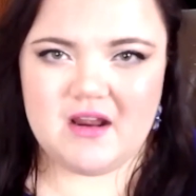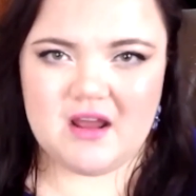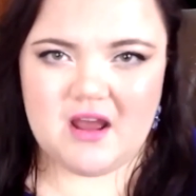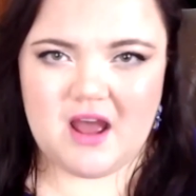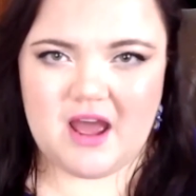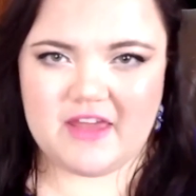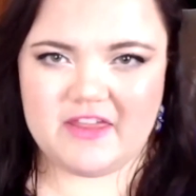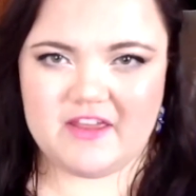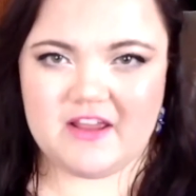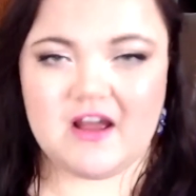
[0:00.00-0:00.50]
I
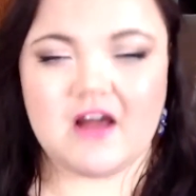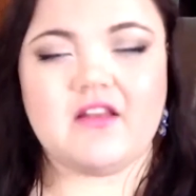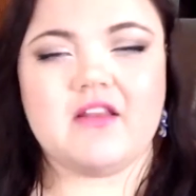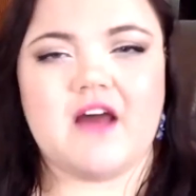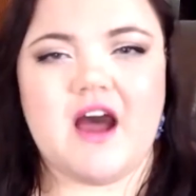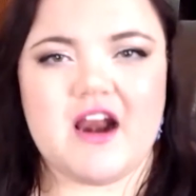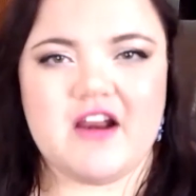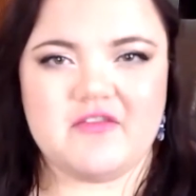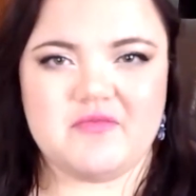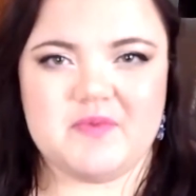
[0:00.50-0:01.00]
think a lot
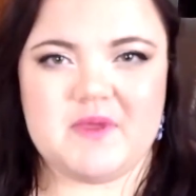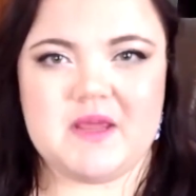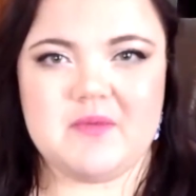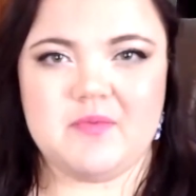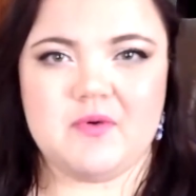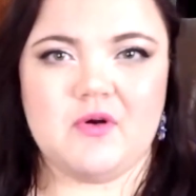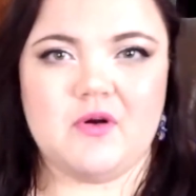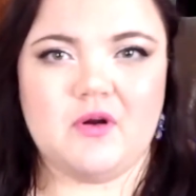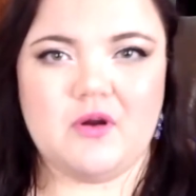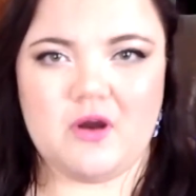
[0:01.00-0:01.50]
of
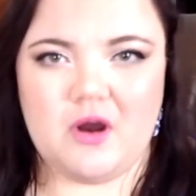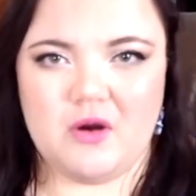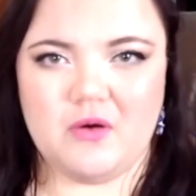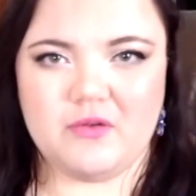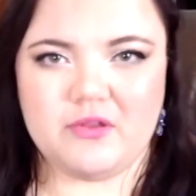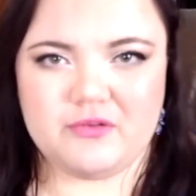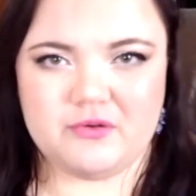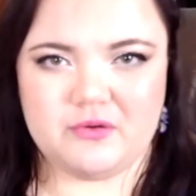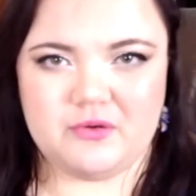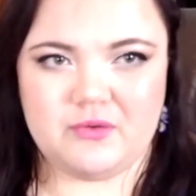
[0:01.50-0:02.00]
people go
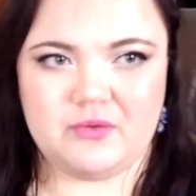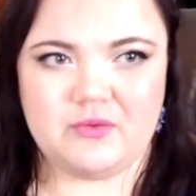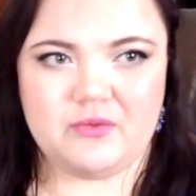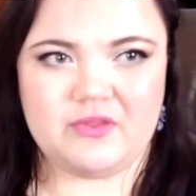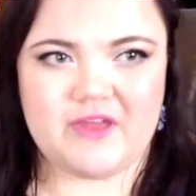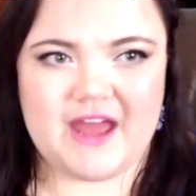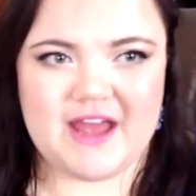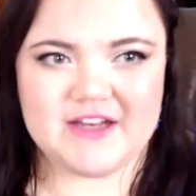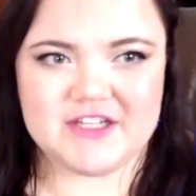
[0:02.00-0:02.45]
through that